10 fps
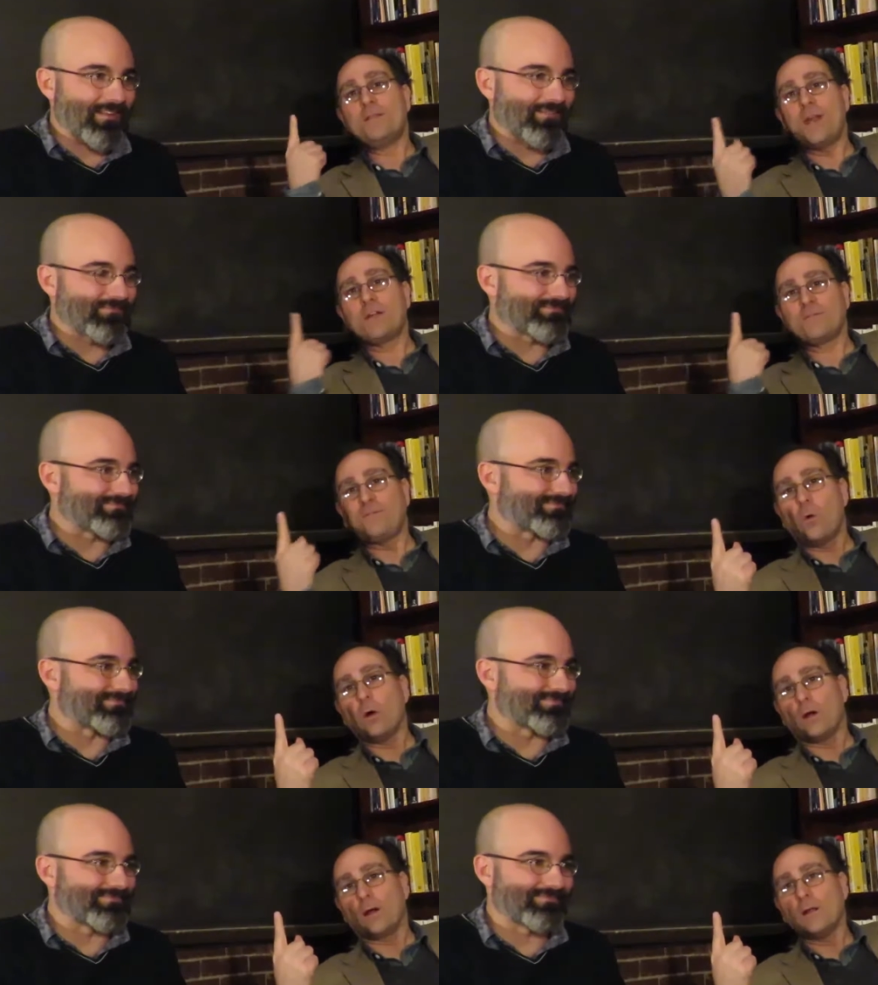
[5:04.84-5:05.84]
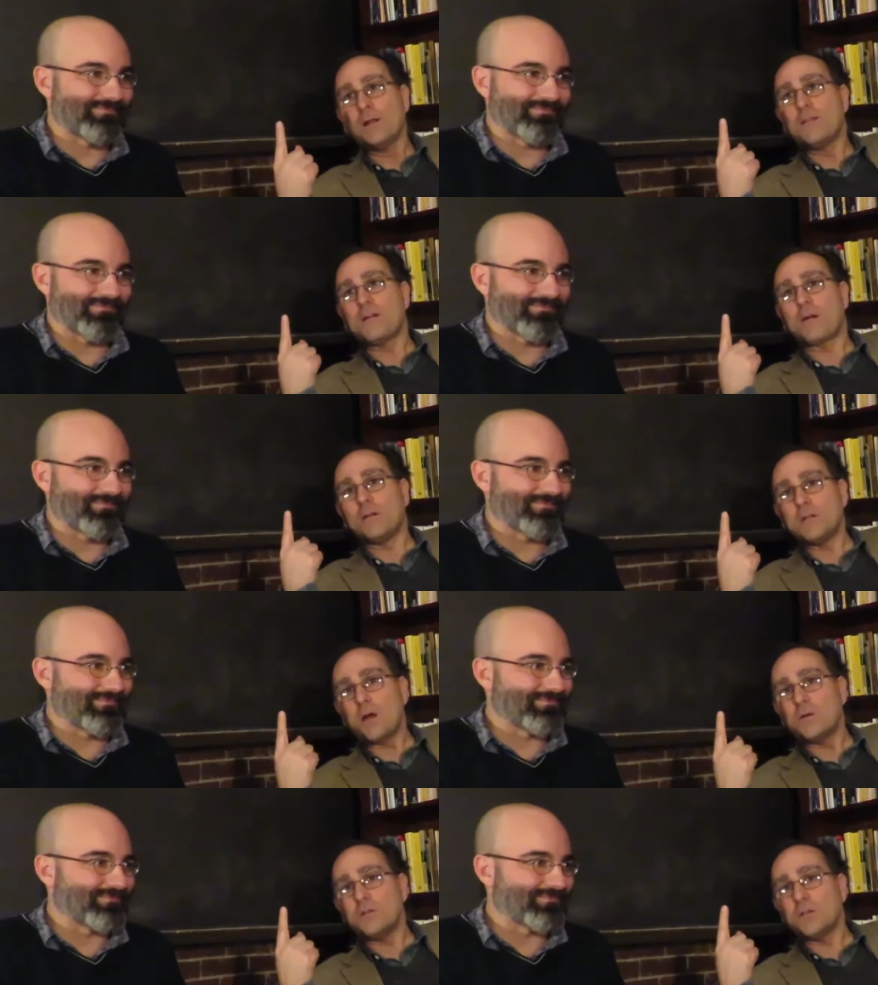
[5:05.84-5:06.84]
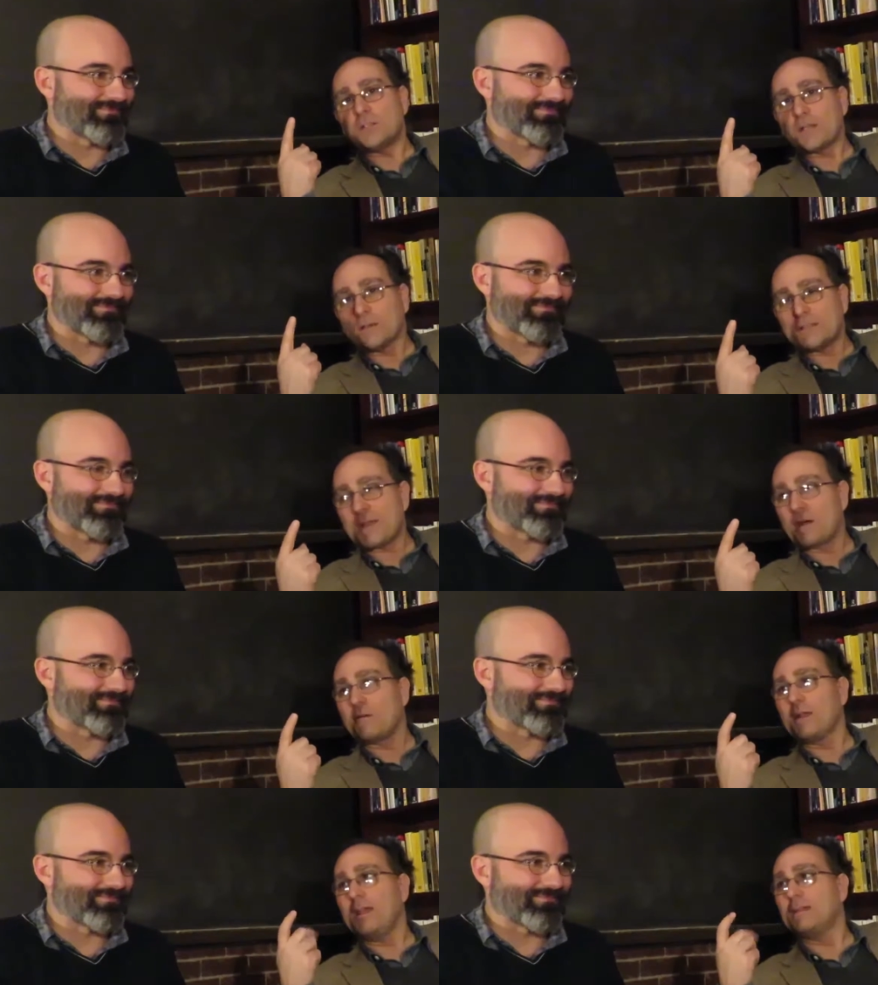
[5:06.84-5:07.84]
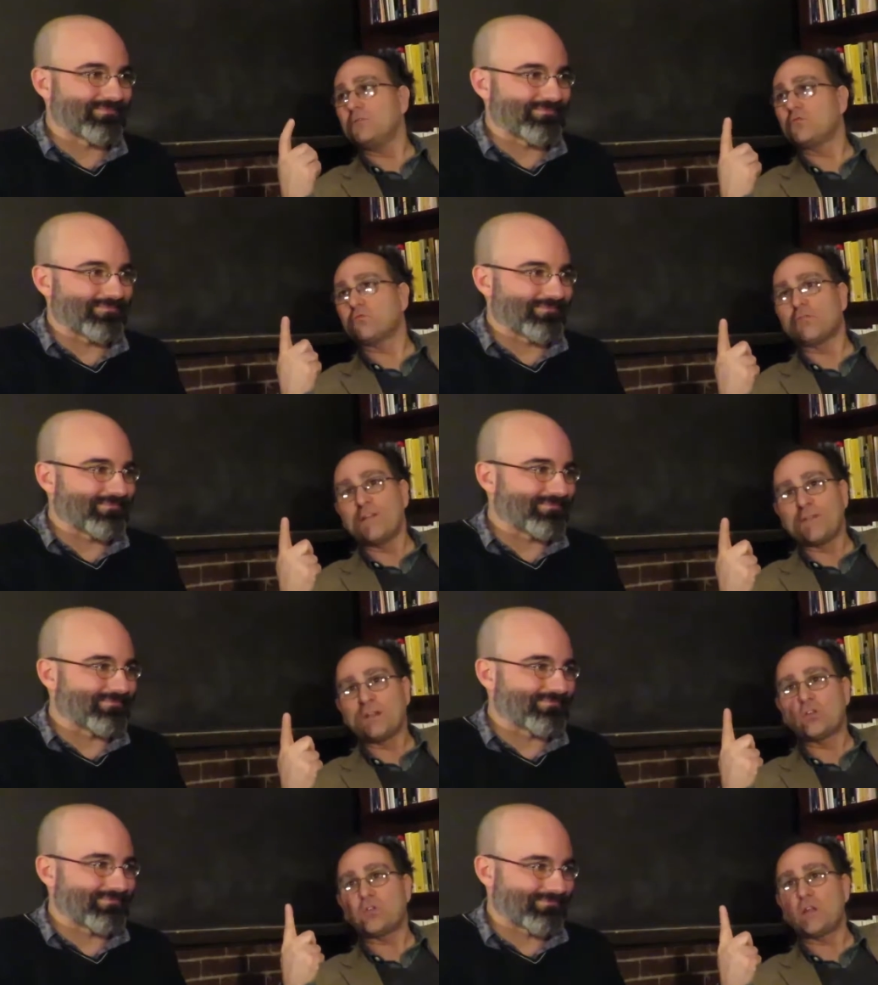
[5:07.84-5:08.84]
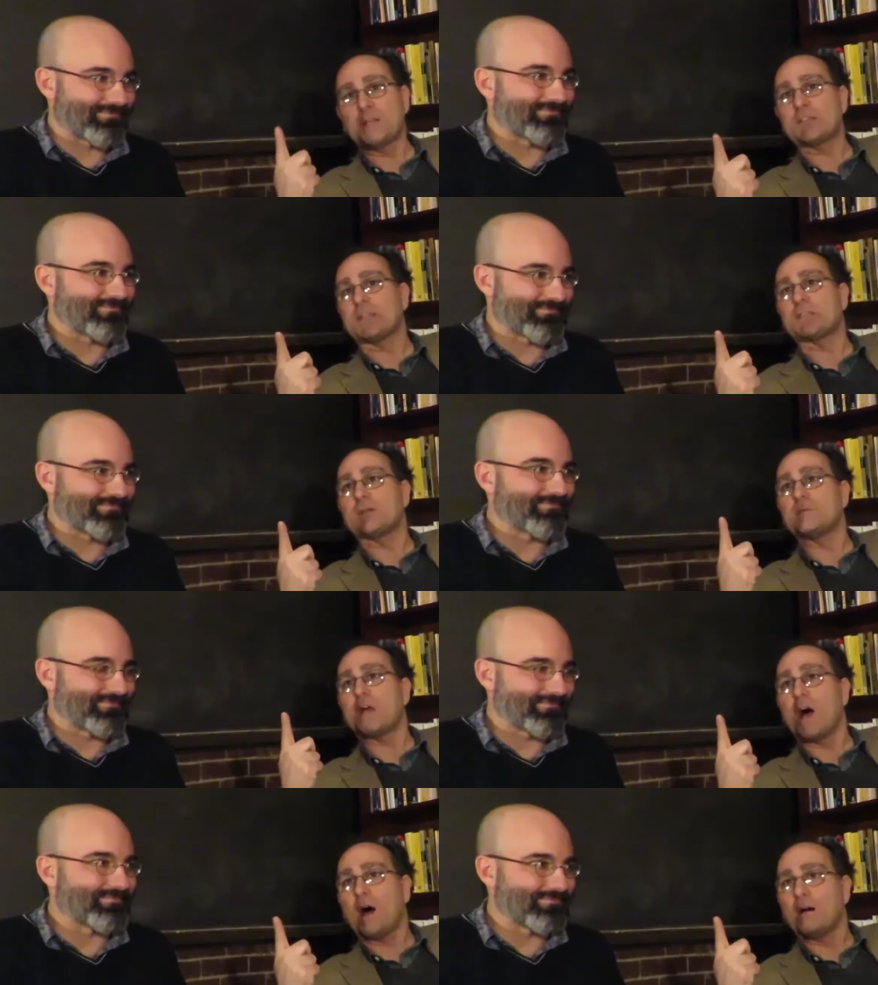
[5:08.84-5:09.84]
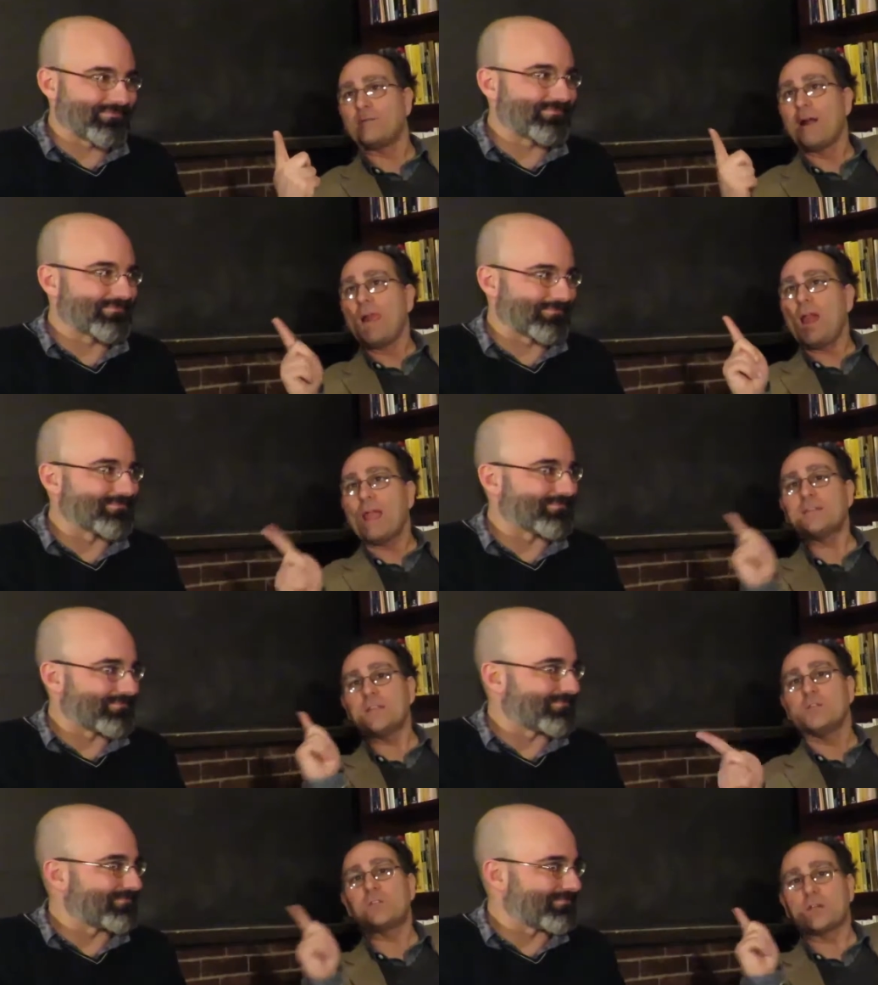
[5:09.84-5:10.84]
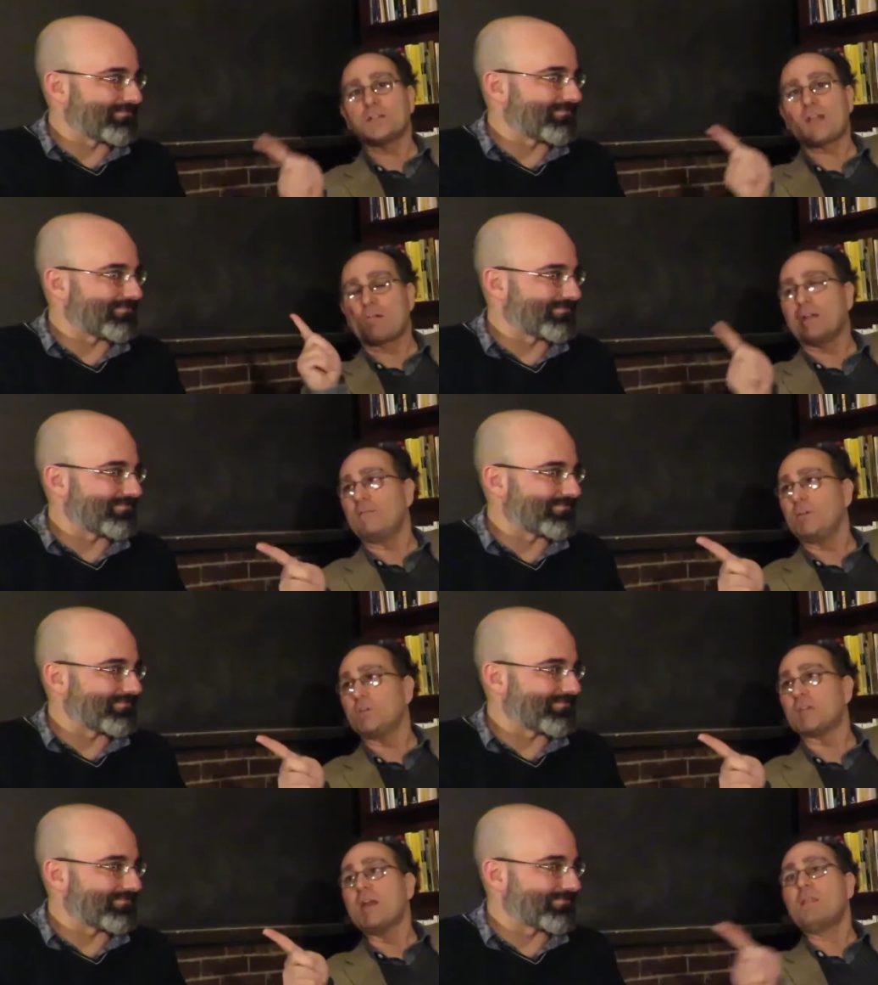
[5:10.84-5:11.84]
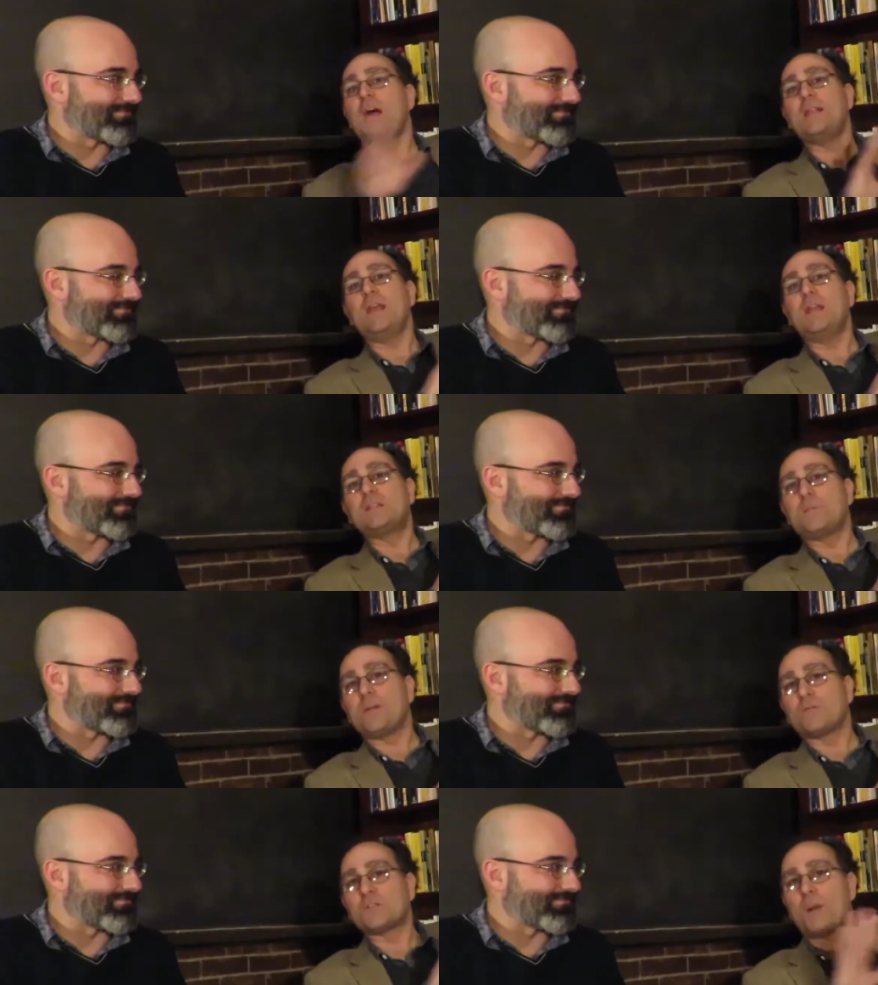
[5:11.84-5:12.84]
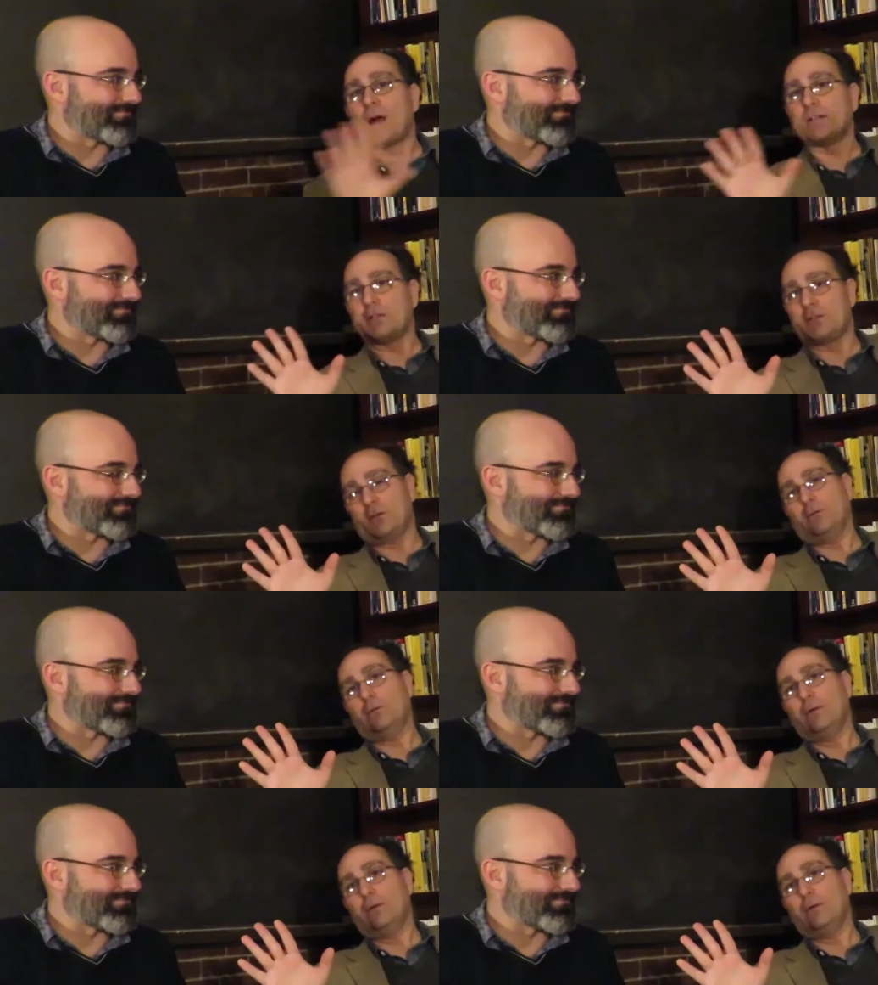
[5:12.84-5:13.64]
Speaker 1: Therefore, there are no utilitarian driven criticisms of anti utilitarian views that need to be responded to.